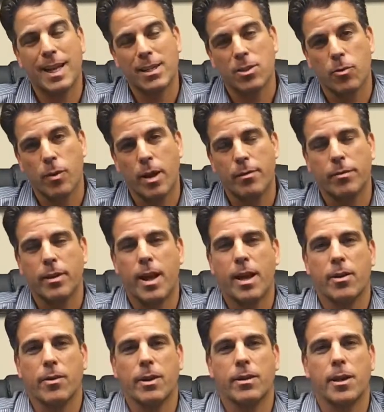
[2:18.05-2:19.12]
That's a red
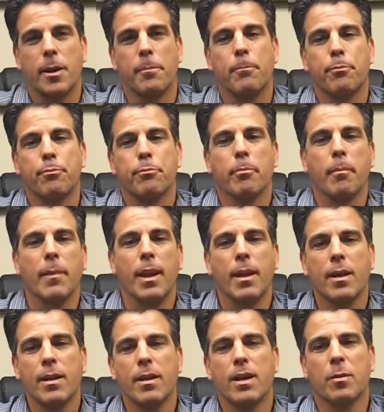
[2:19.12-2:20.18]
flag right there.
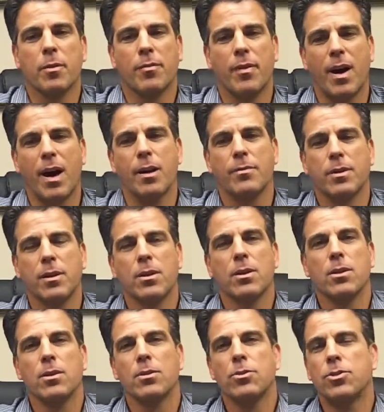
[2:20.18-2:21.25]
Number 5,
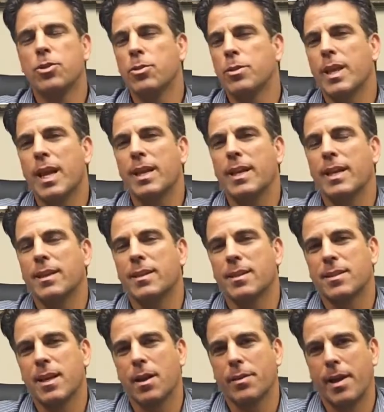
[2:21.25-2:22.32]
do they need to
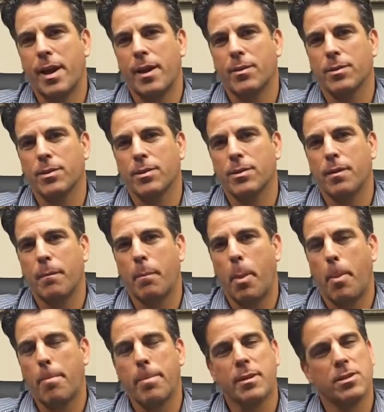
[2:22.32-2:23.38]
sell the house?
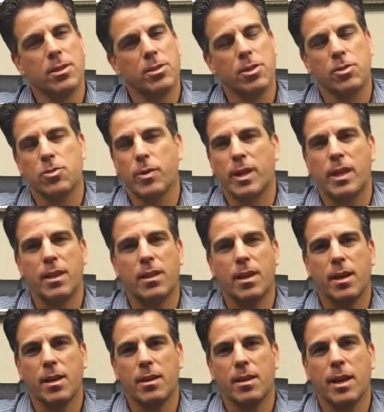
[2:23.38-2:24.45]
This is a tricky
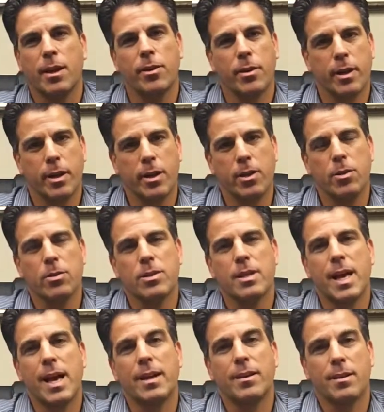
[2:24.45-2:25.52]
thing, and you're going to use
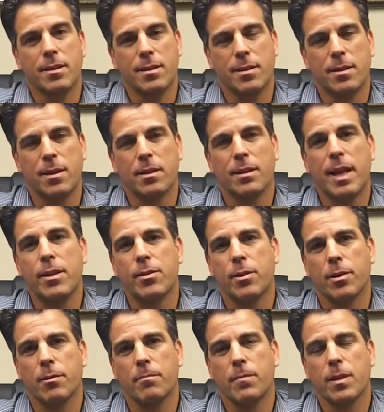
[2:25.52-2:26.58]
that
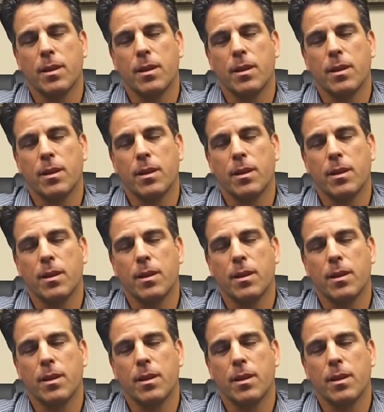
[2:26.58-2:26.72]
lender.